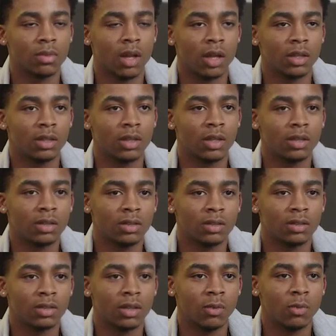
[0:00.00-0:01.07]
I think
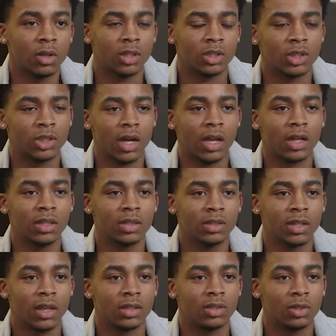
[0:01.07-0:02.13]
they want to try
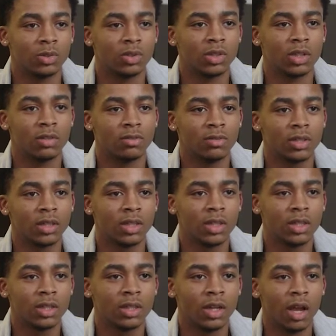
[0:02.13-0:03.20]
like new stuff.
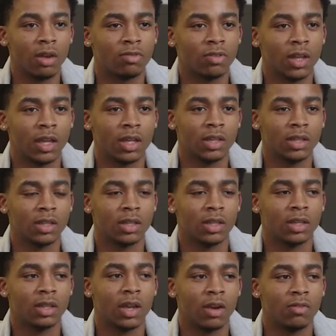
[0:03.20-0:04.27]
I feel like
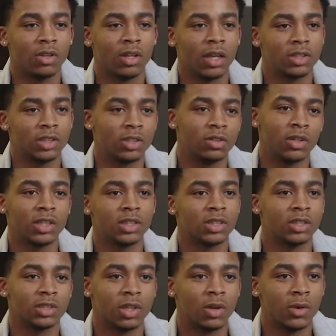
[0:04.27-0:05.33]
in every like generation,
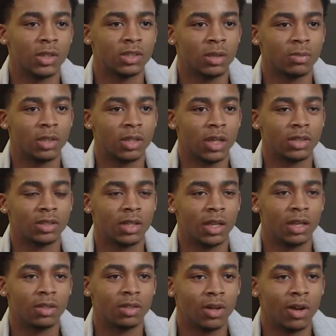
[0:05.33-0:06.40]
it's always something that's
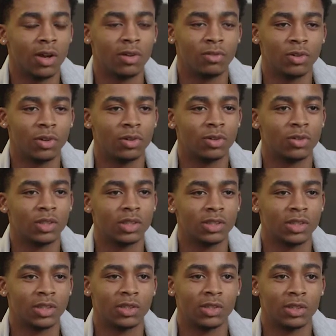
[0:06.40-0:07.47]
like, oh, if you don't do this,
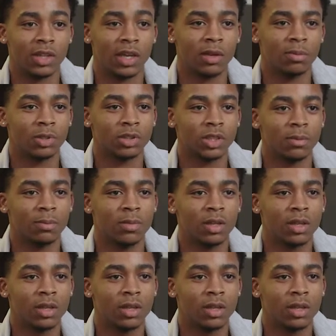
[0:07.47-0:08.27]
then you're lame or something.